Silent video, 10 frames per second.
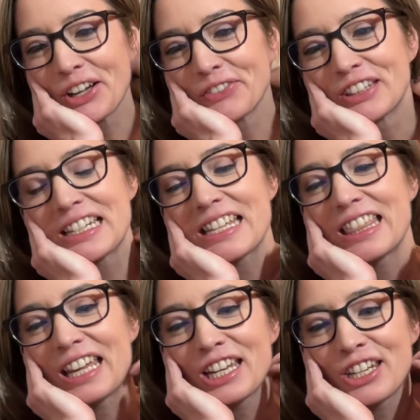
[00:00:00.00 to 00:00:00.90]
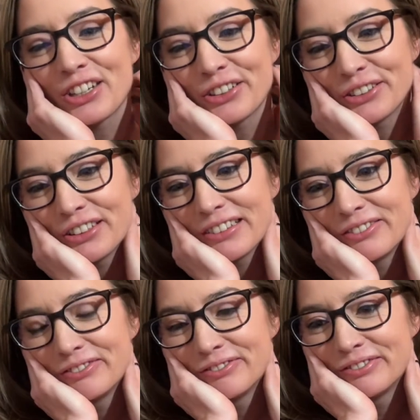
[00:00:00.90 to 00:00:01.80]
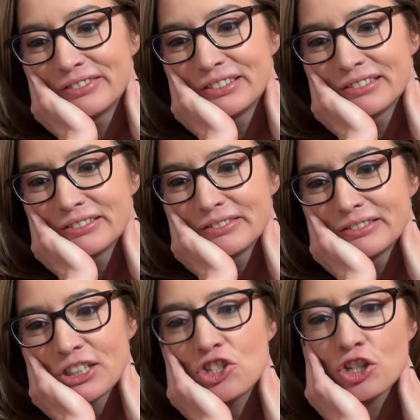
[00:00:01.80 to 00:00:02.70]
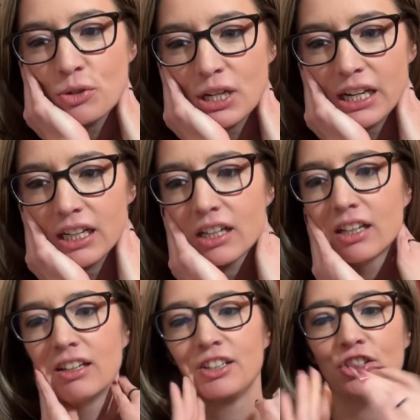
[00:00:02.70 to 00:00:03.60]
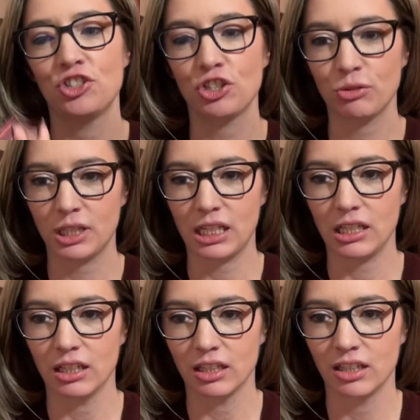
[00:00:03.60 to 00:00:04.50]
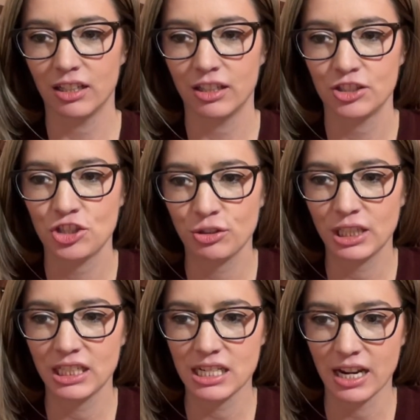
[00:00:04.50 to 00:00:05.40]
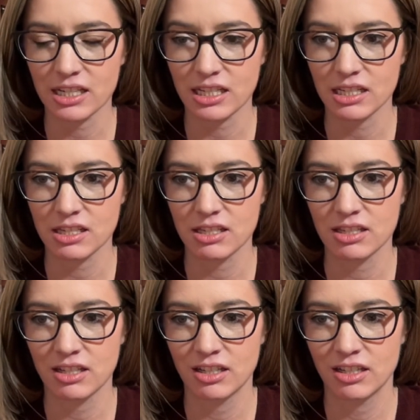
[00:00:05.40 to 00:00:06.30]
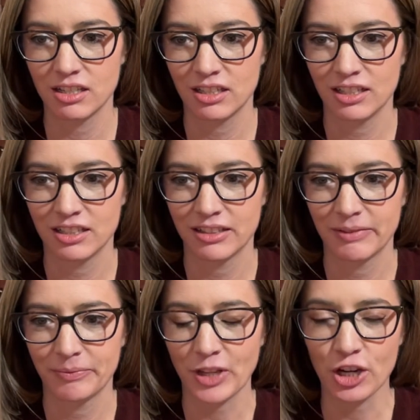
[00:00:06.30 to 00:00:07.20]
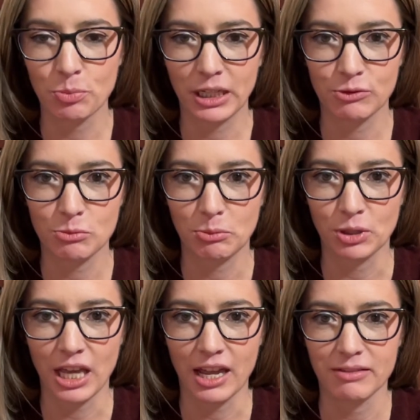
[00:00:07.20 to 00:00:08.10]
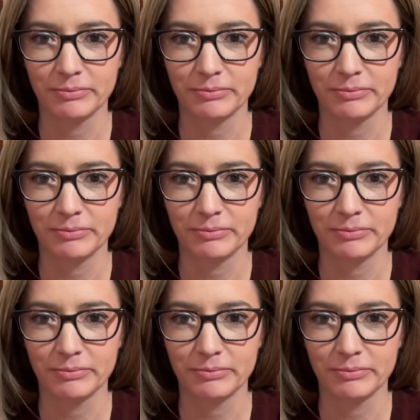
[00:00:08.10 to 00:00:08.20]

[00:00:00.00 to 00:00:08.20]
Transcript: Lisa, thank you. Judy in Texas. I hope I can remember that.